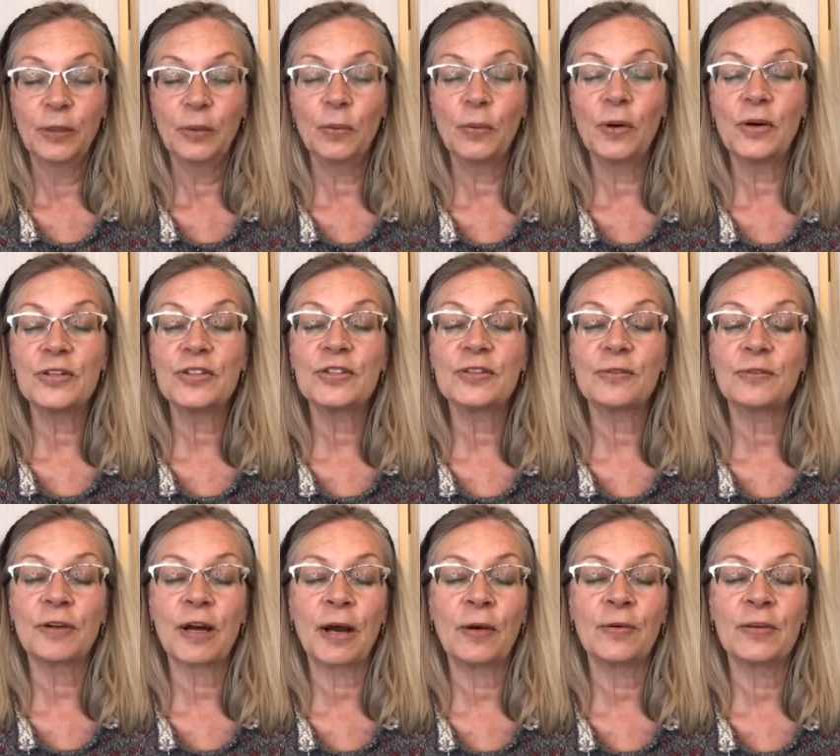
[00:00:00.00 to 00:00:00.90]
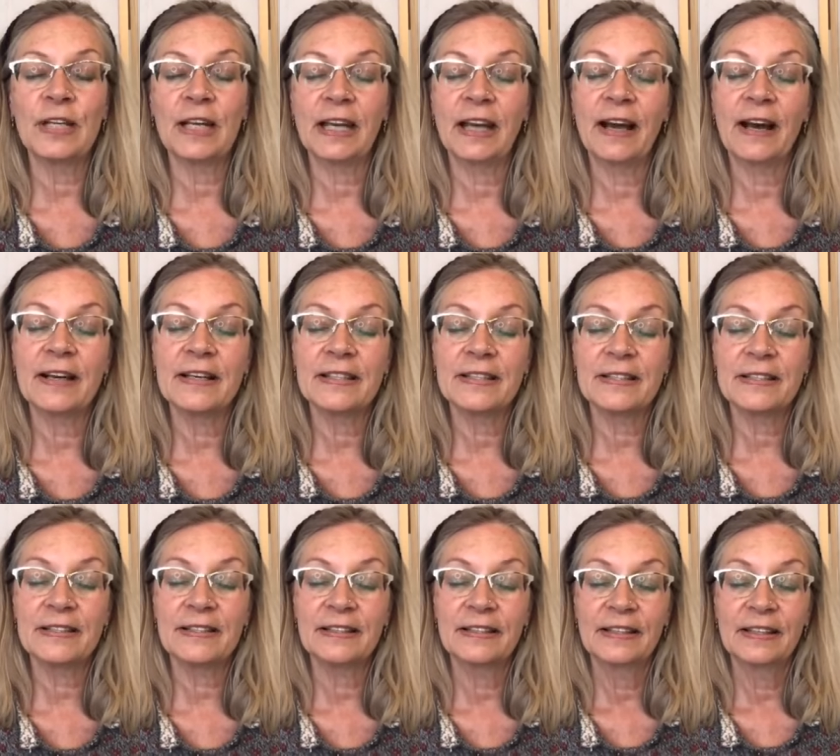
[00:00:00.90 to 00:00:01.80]
who are surrounding
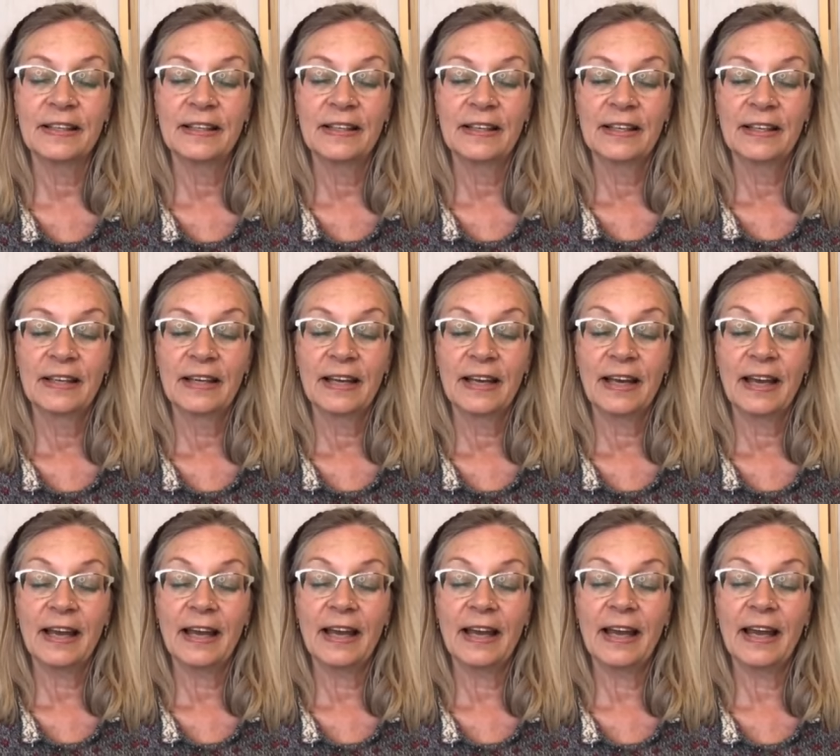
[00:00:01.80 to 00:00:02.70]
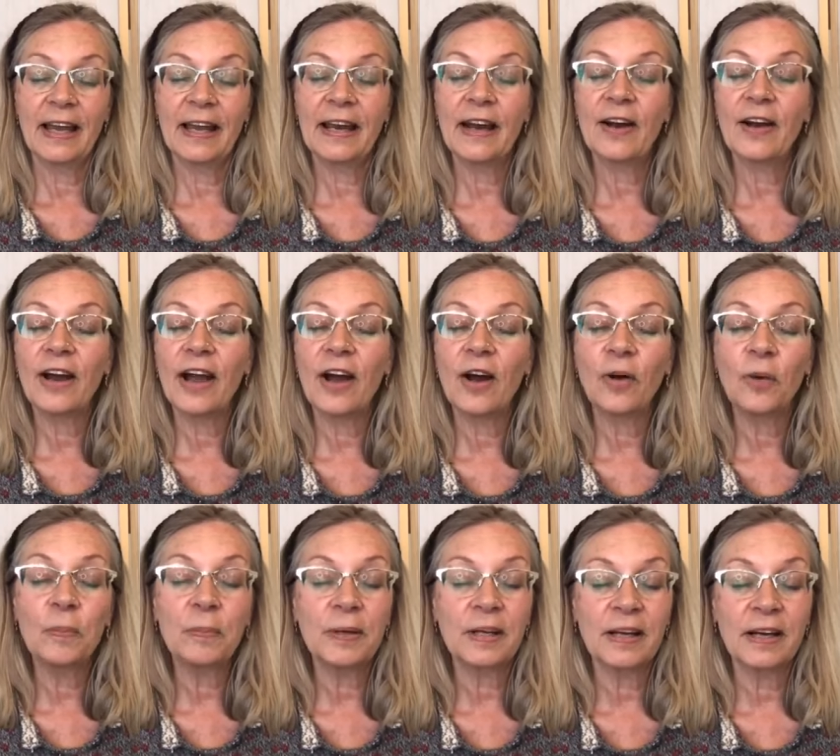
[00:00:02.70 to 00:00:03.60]
us and are
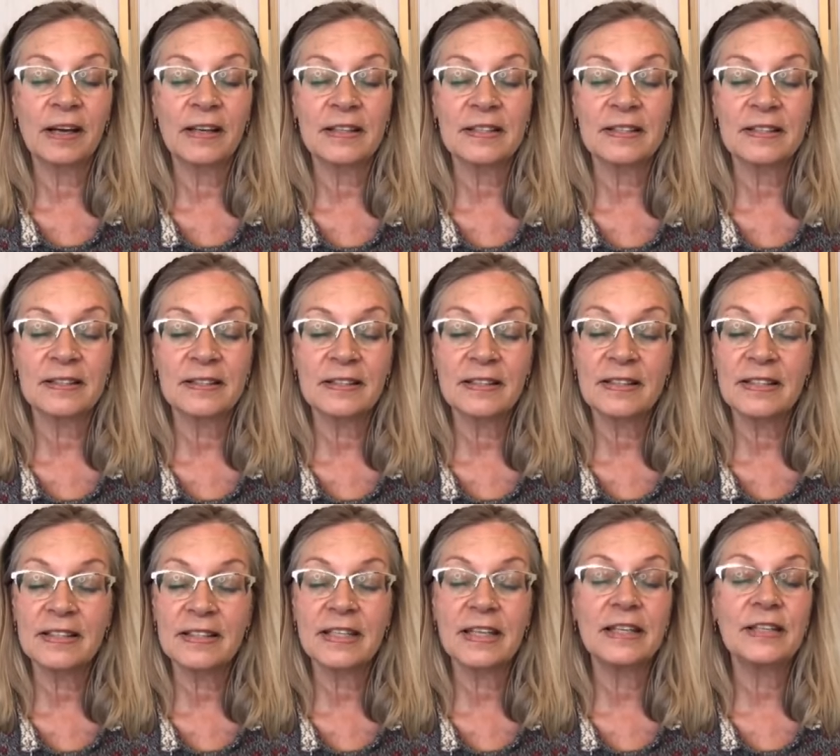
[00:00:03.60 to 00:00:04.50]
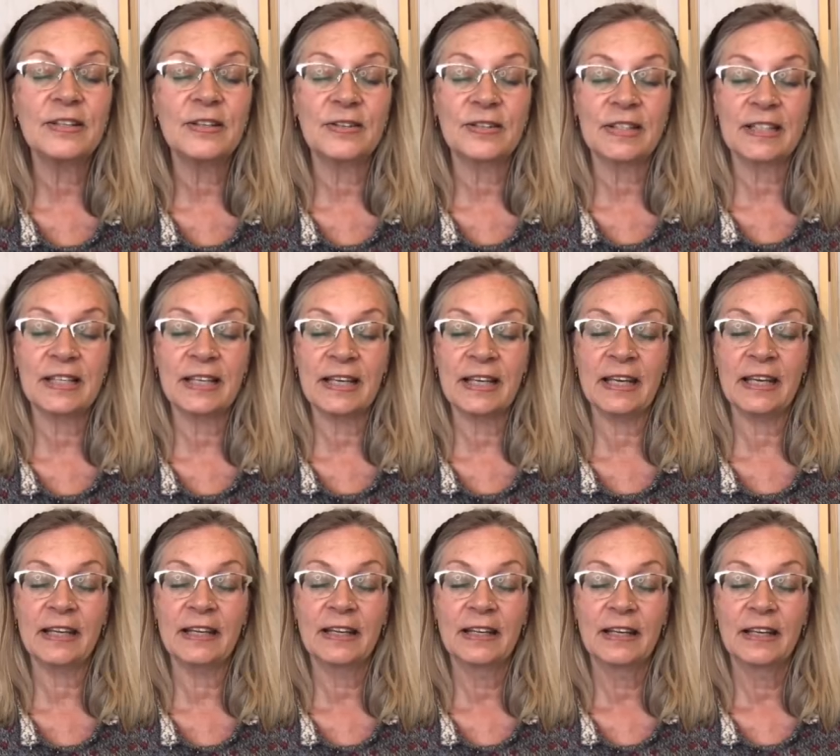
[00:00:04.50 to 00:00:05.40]
helping us
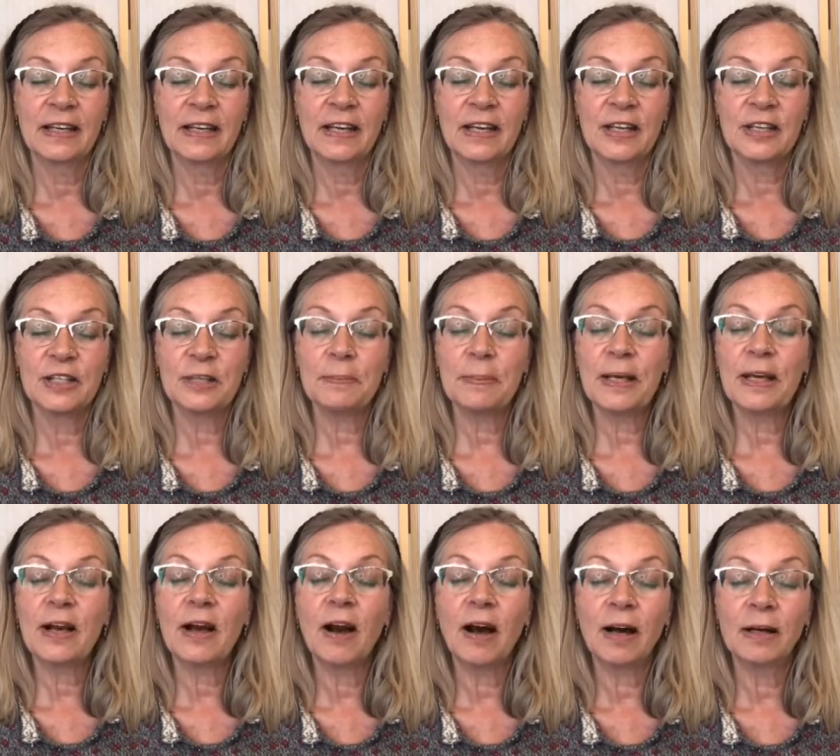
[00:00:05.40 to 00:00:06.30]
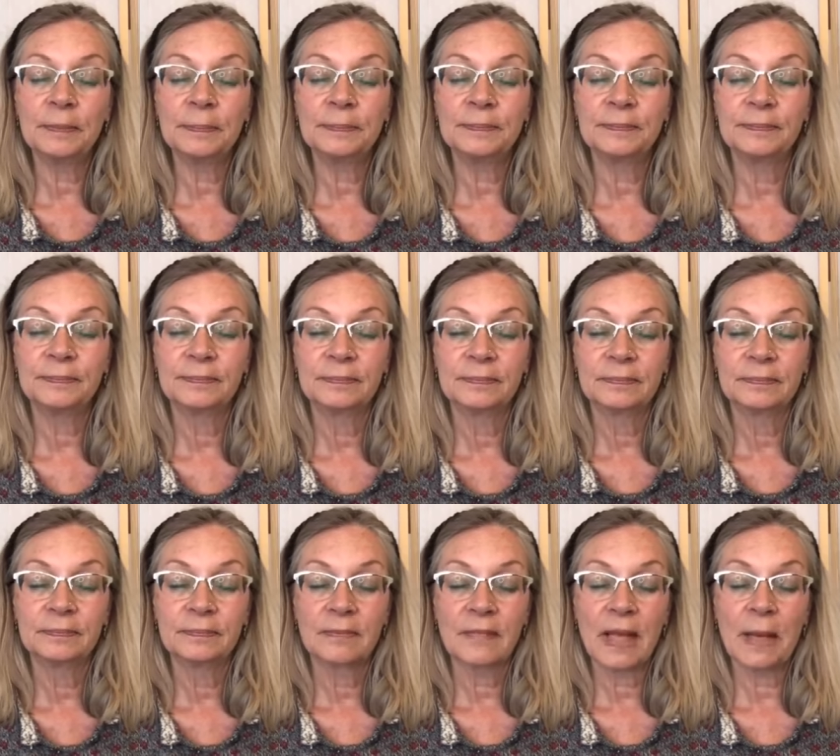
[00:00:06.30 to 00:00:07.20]
continuously to become
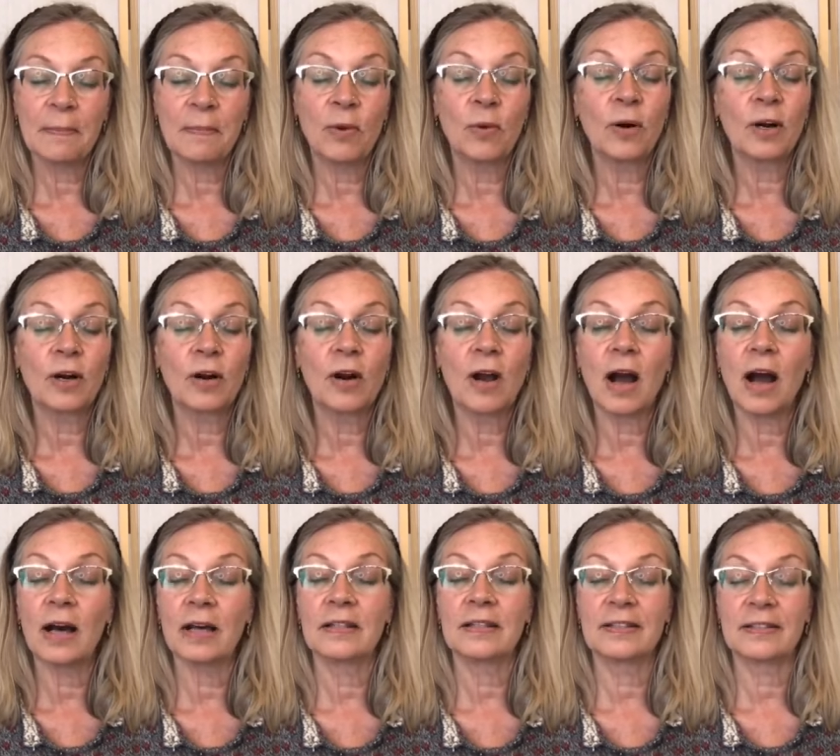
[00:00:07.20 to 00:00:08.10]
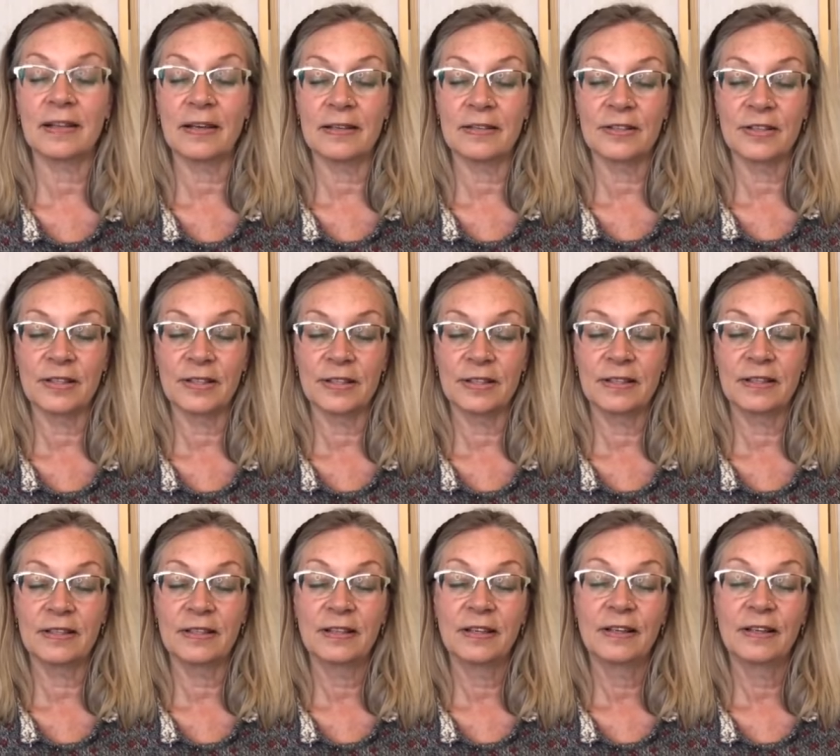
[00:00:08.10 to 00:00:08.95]
a more God centered,